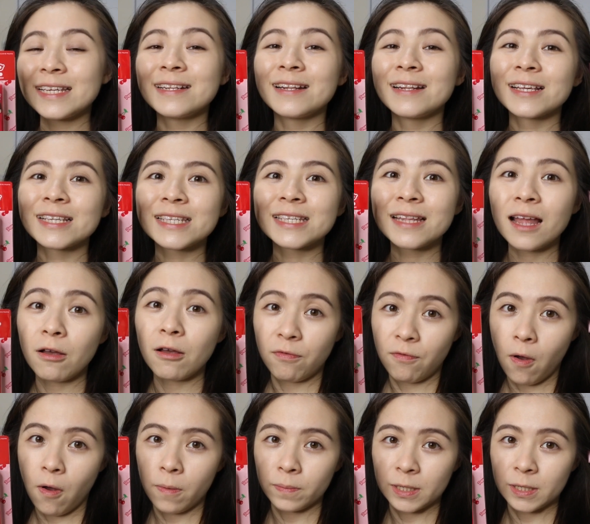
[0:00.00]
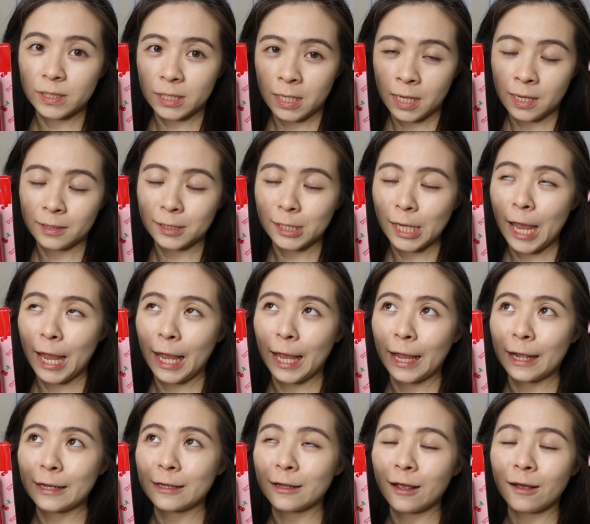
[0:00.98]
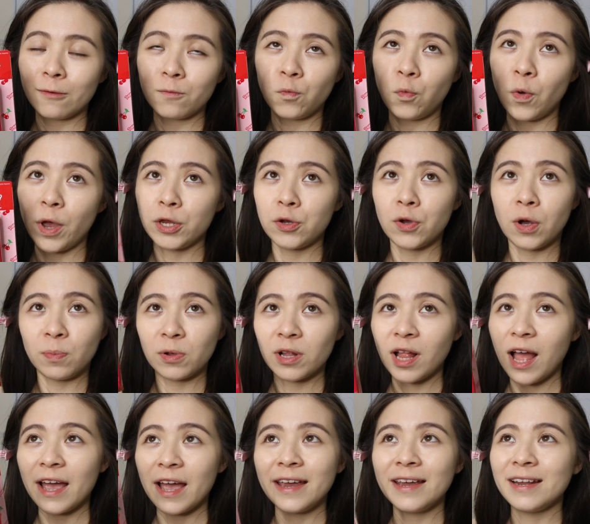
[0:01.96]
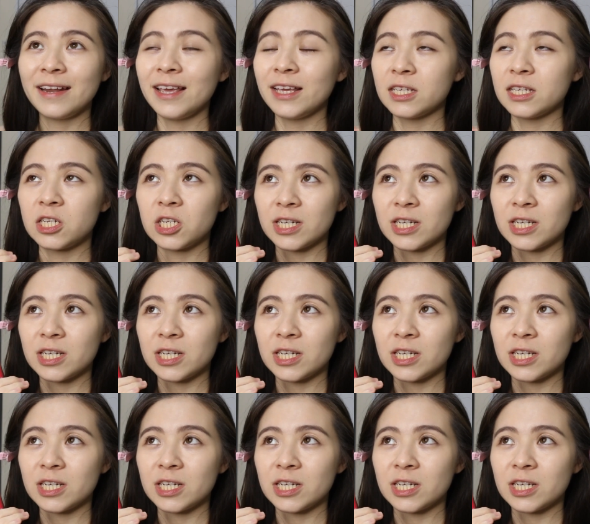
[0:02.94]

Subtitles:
in a stick form, the tint. And when you apply it, it